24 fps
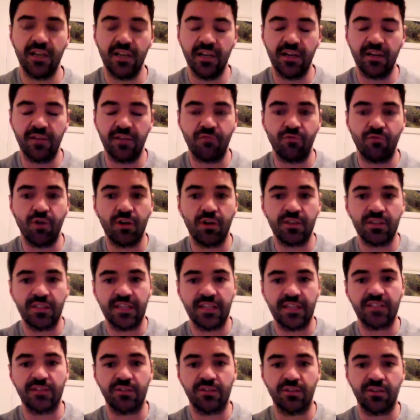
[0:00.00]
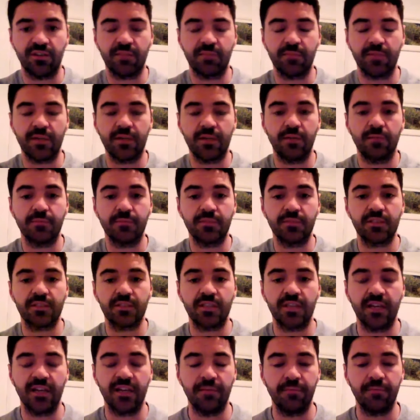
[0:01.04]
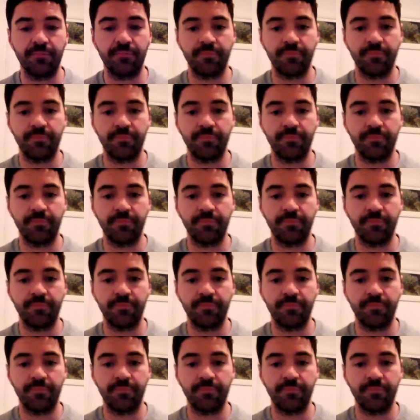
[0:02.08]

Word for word: rocks, and that sort of thing becomes um,